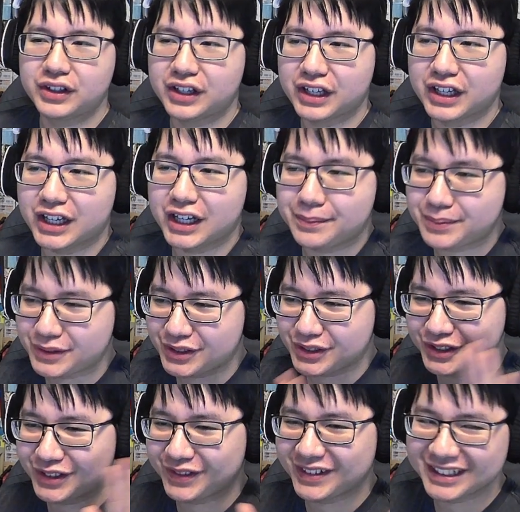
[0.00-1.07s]

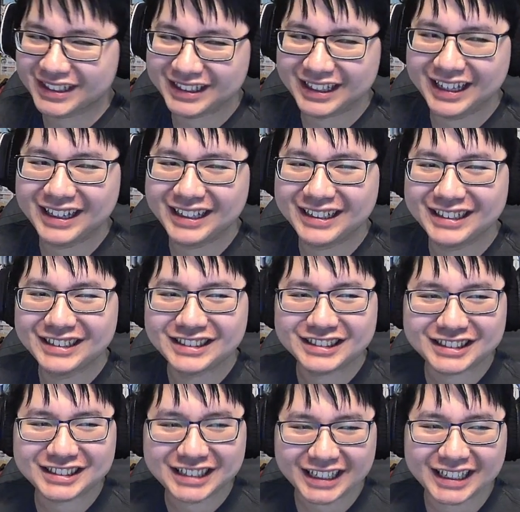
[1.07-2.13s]
Episode 1,
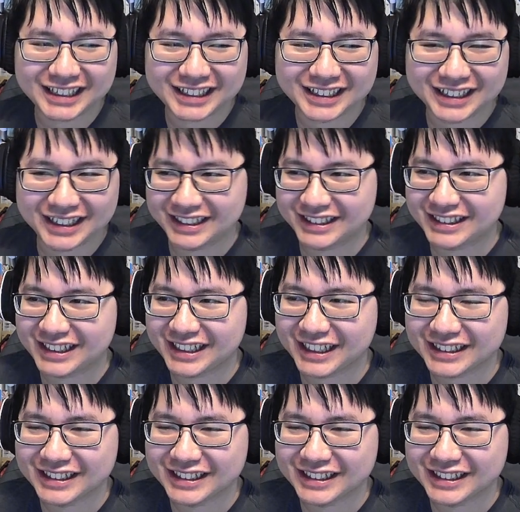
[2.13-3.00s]
Second Contact.